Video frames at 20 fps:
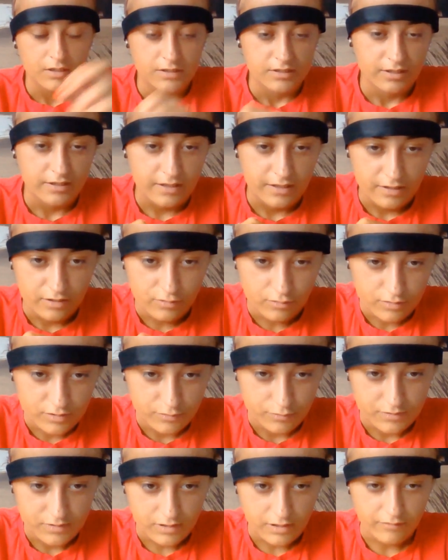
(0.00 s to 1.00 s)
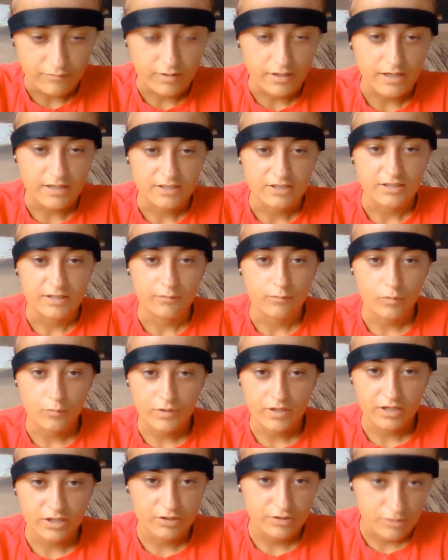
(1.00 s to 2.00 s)
So then the doctor was like, right, Ashley, what
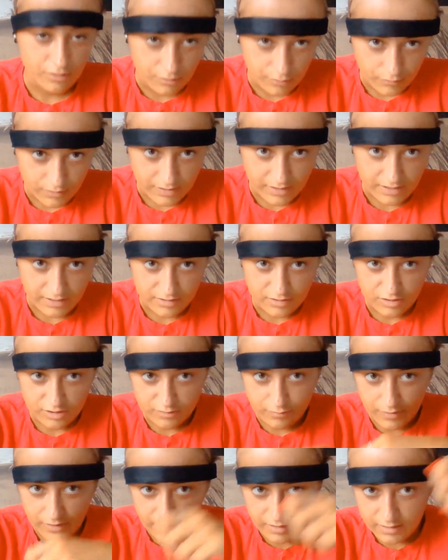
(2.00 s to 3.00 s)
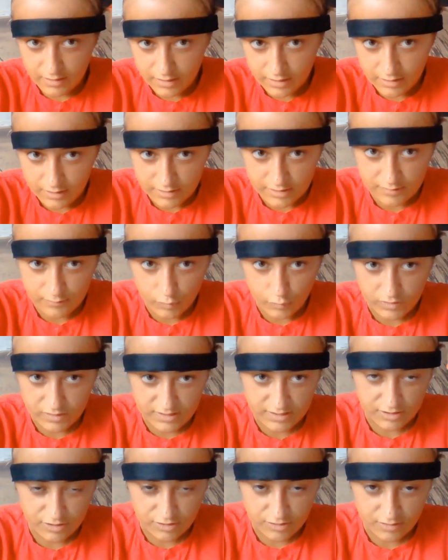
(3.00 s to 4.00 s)
we're going to do is just make small
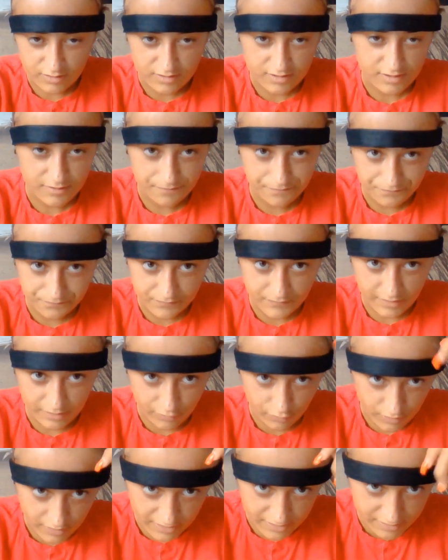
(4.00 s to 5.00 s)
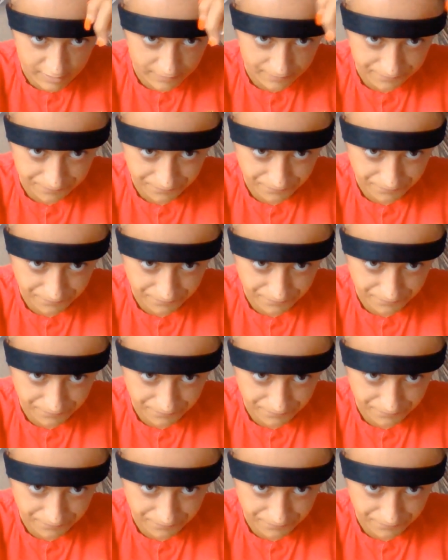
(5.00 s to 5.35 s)
incisions in your head,